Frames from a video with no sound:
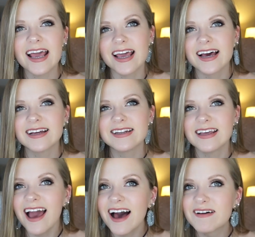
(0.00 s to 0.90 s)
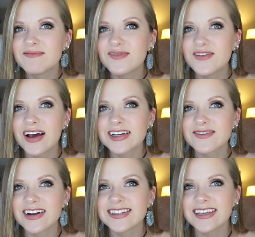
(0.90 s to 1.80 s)
and yeah. If you guys
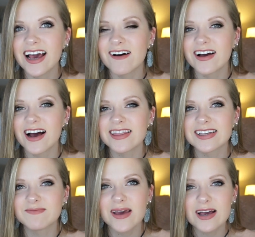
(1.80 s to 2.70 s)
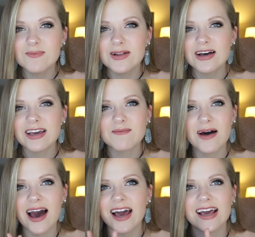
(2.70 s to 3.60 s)
want to see how I got this makeup look and
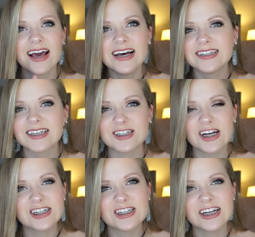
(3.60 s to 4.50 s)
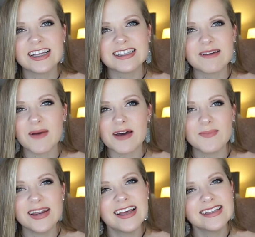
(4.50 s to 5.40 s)
my suggestions and my
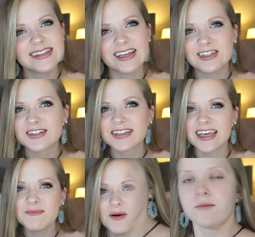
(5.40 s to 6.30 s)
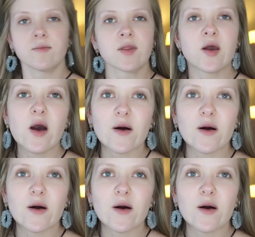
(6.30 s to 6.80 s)
opinions, then just keep on watching.